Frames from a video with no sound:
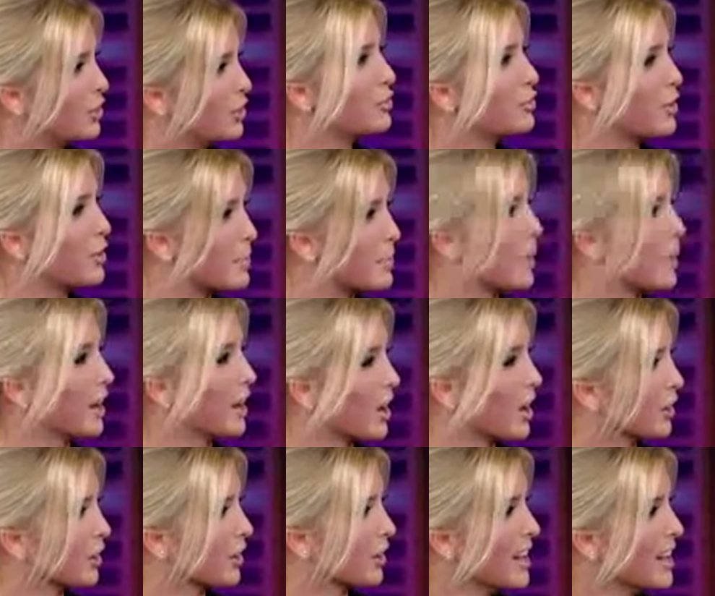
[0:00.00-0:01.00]
to defend my
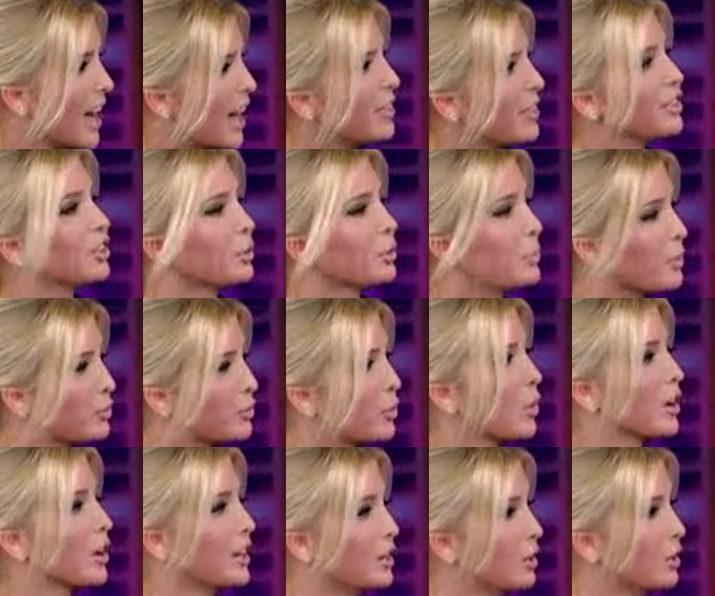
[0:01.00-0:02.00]
honor. And this is
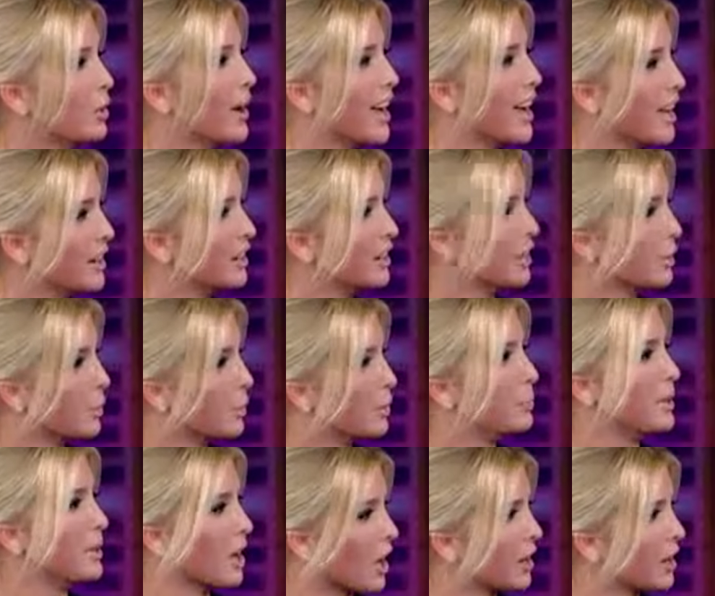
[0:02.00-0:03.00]
before he knew Andy
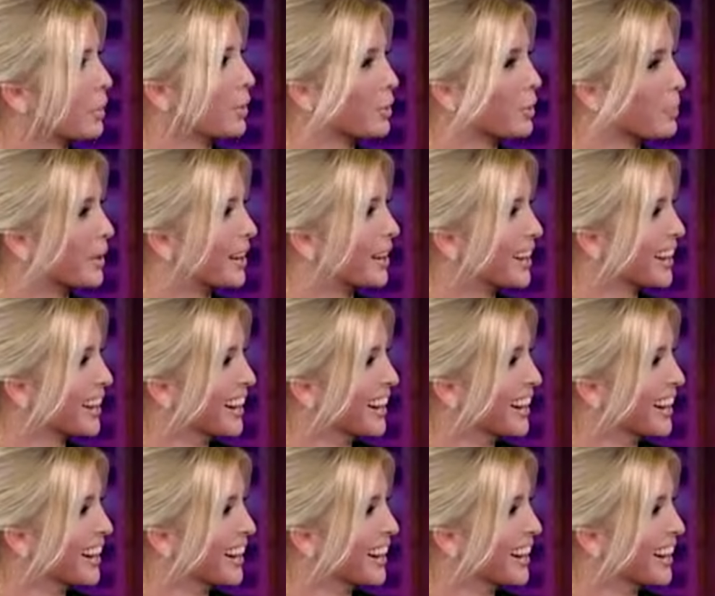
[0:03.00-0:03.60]
would be on it with me.